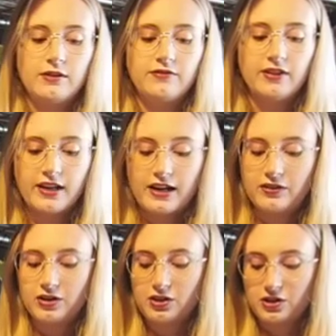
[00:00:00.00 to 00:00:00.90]
I feel like I have a
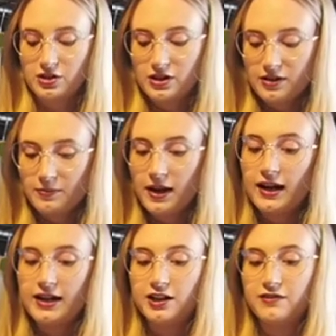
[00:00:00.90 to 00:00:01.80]
good
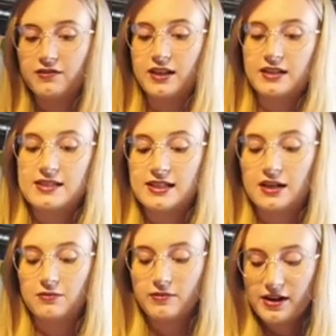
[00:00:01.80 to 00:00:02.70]
pile of things to
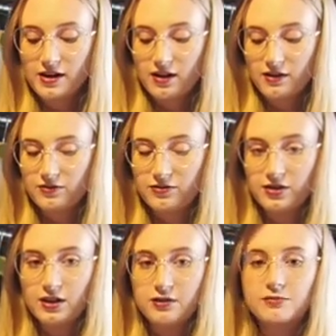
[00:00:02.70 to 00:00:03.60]
get rid of,
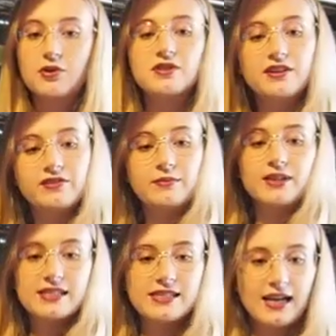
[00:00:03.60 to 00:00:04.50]
mostly from
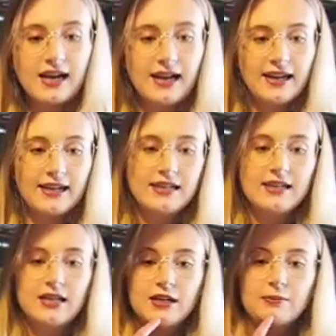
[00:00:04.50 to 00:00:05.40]
this side,
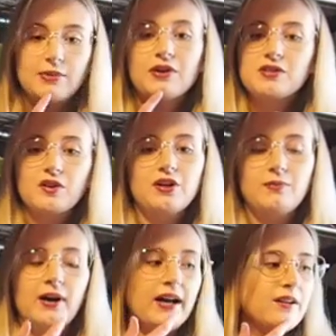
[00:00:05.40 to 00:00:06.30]
but also a good
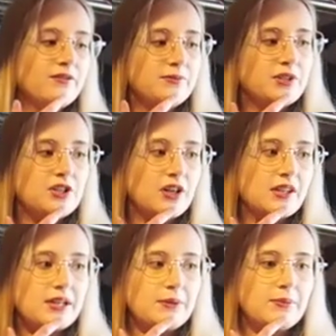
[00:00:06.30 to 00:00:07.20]
pile from the trunk
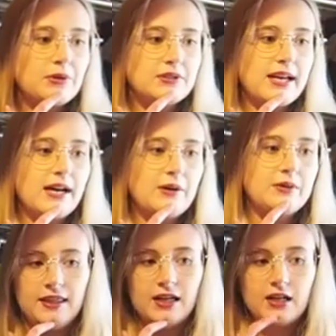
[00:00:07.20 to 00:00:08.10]
that we pulled out,
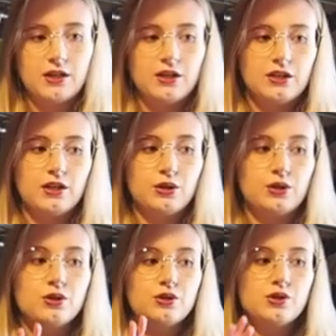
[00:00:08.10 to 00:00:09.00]
and then a good little
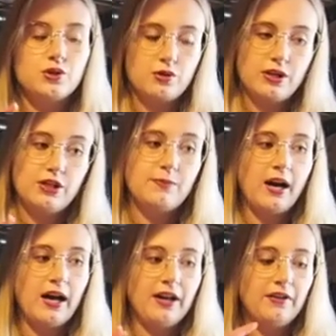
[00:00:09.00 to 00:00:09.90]
storage
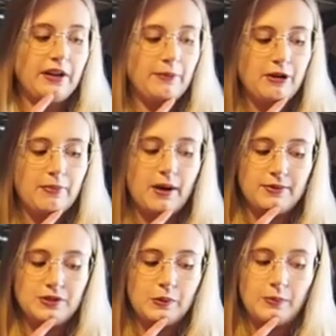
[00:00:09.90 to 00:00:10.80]
pile that I'm going to pop into a